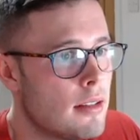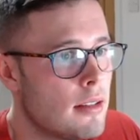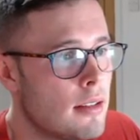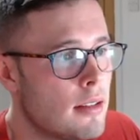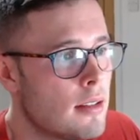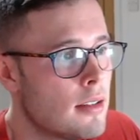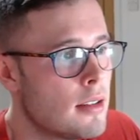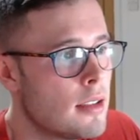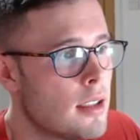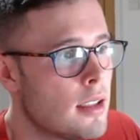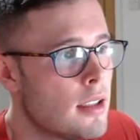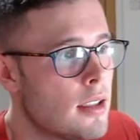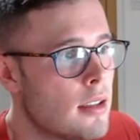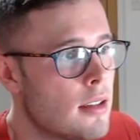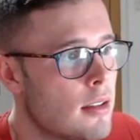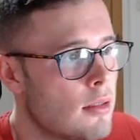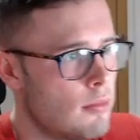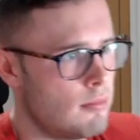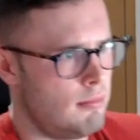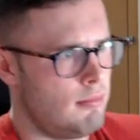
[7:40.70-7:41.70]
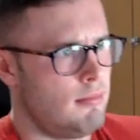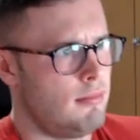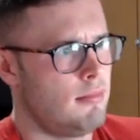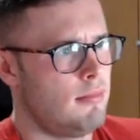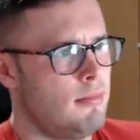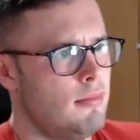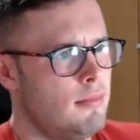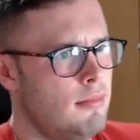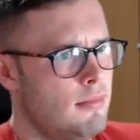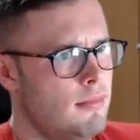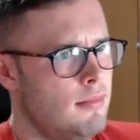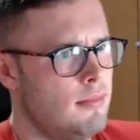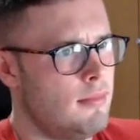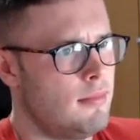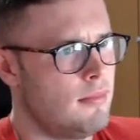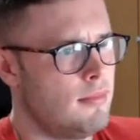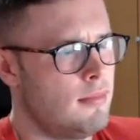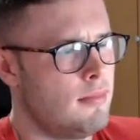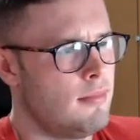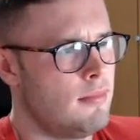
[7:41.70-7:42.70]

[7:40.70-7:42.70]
[no speech]